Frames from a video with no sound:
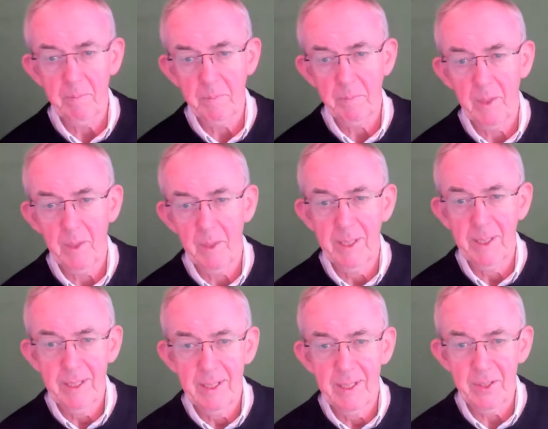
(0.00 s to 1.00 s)
So I
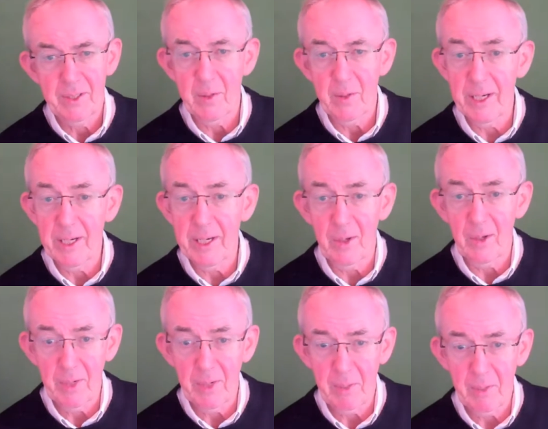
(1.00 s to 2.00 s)
can't play my
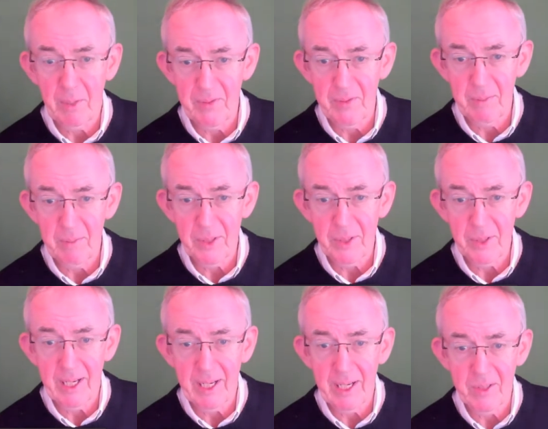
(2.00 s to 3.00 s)
famous Aftershocks
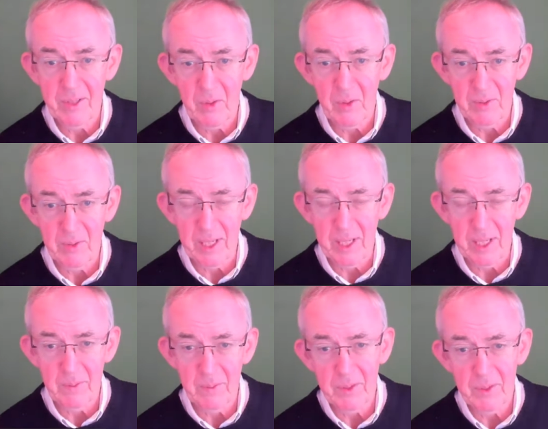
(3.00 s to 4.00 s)
video. So I'm going
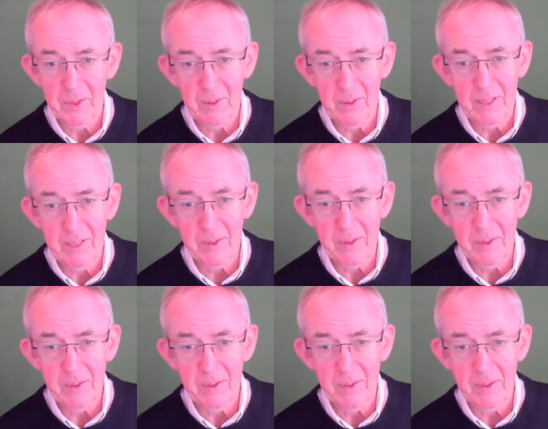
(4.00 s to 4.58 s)
to talk about it